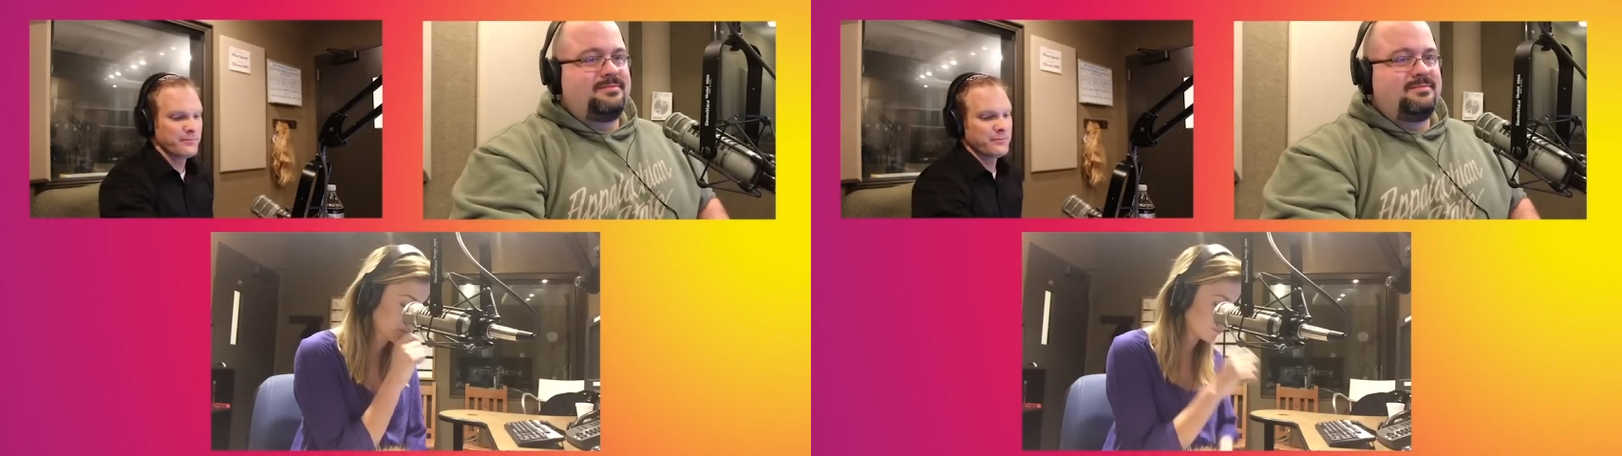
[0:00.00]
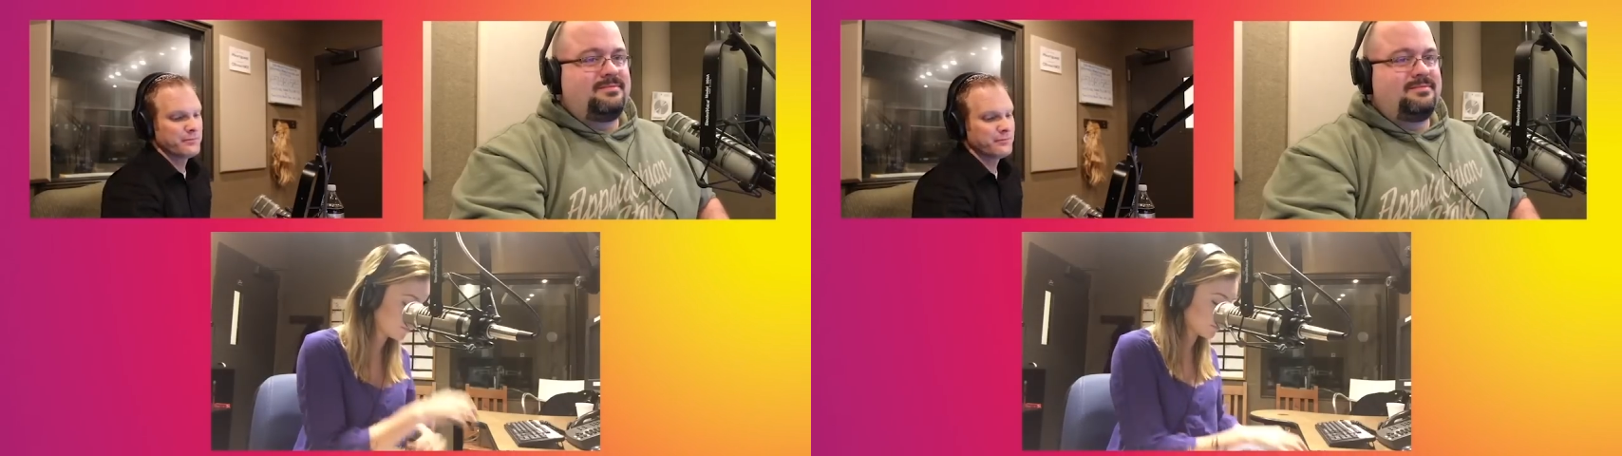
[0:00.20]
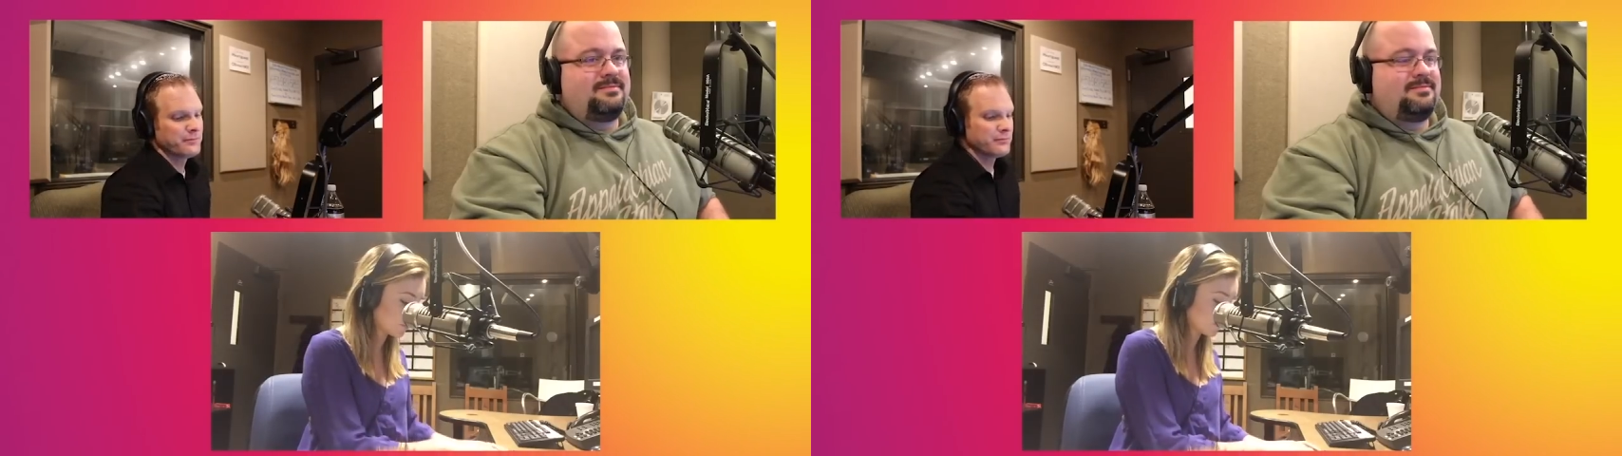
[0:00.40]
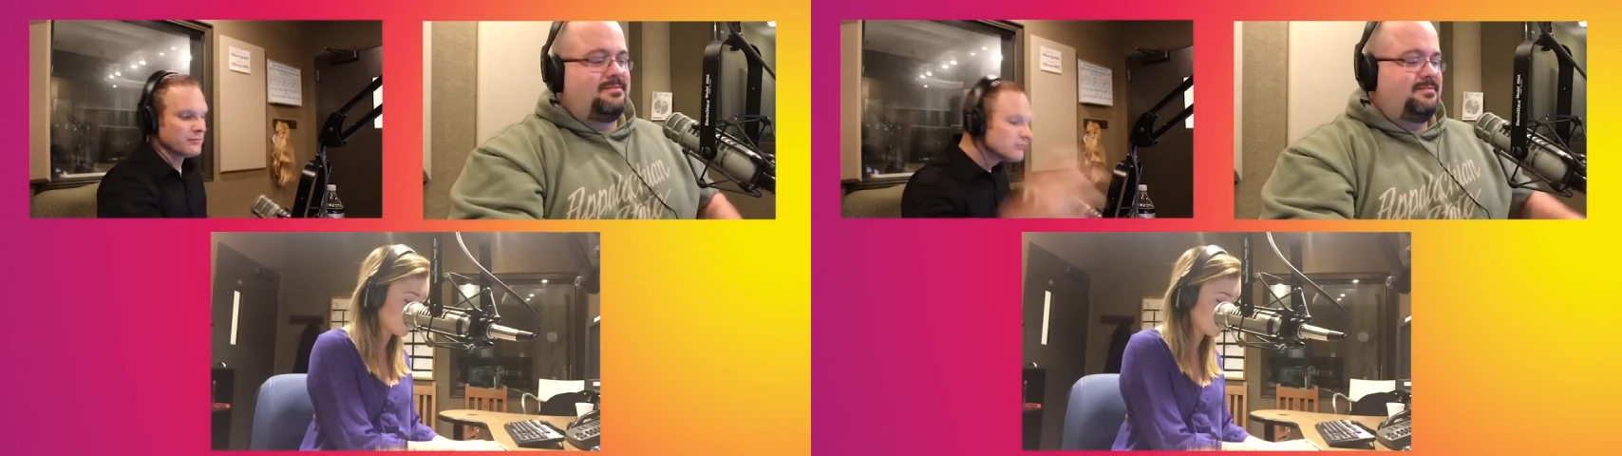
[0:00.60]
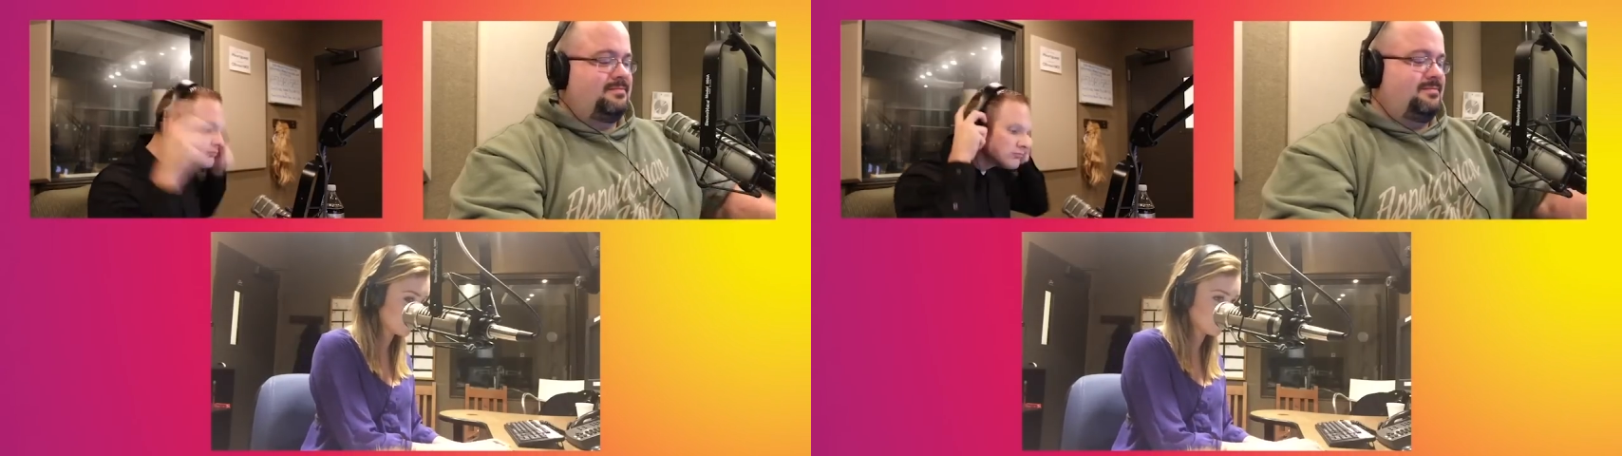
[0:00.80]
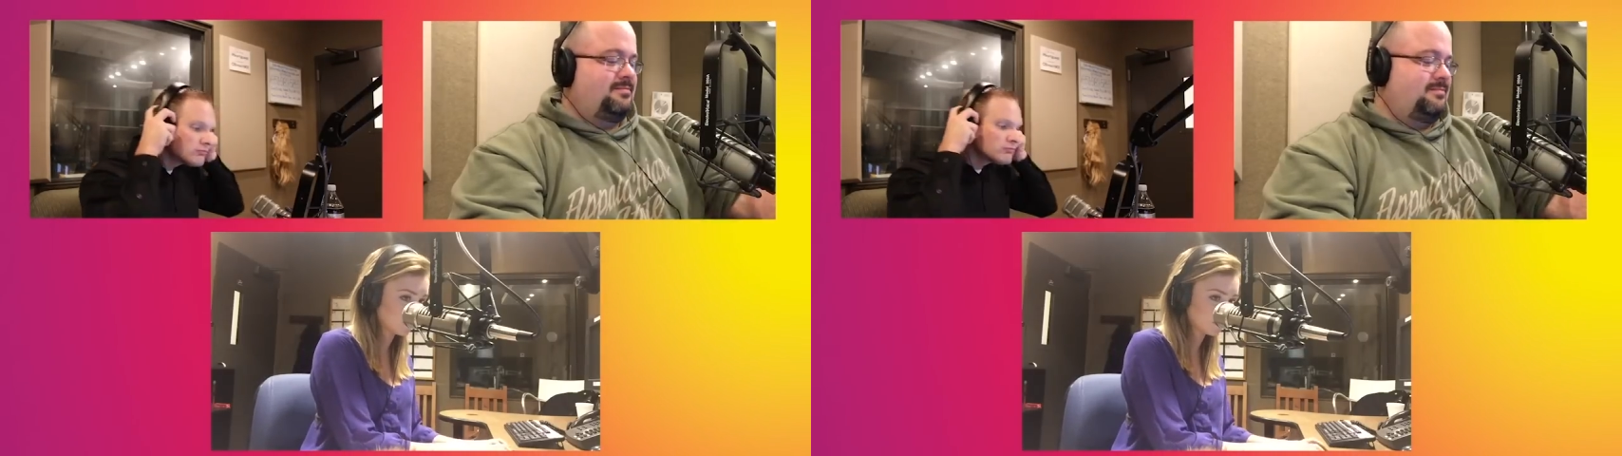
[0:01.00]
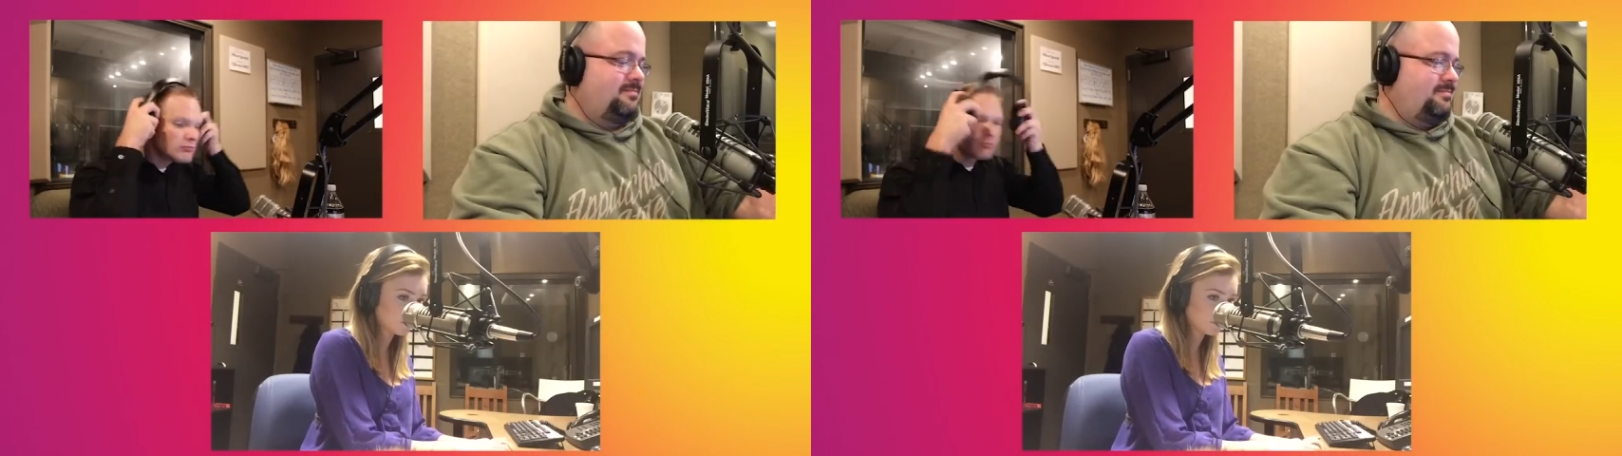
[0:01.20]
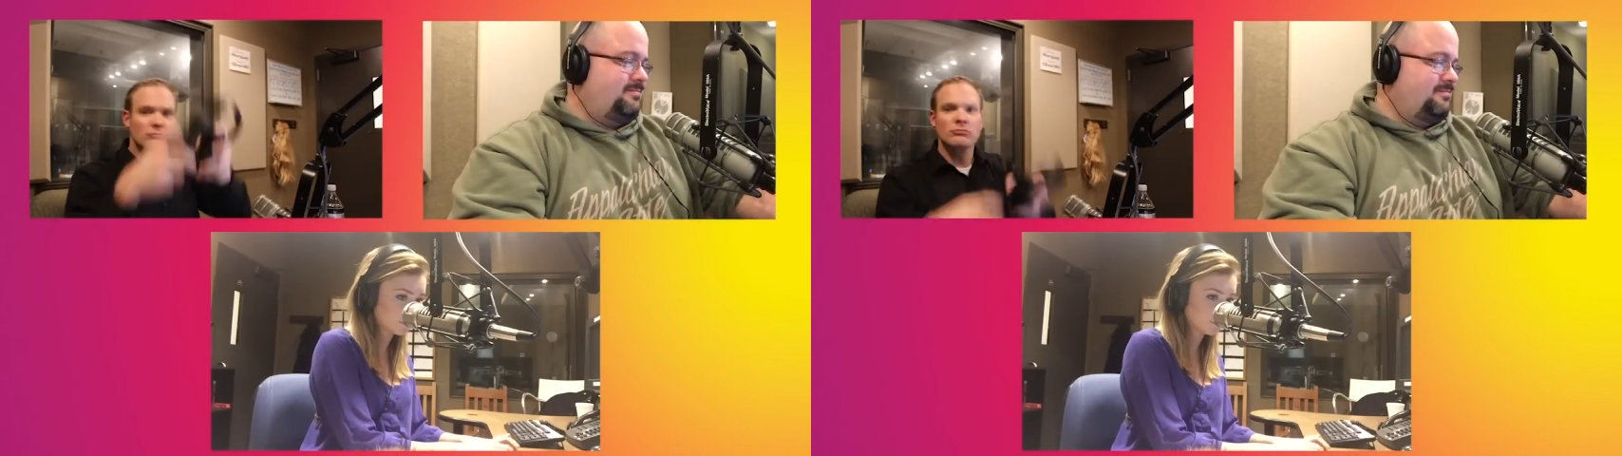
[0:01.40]

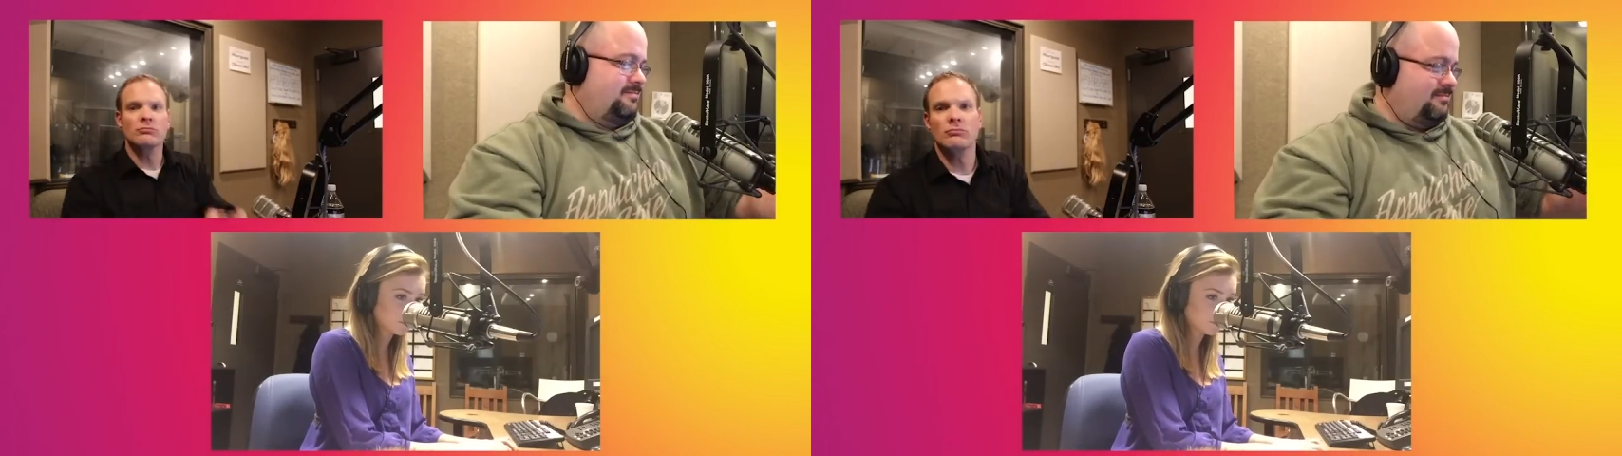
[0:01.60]
(no one is talking)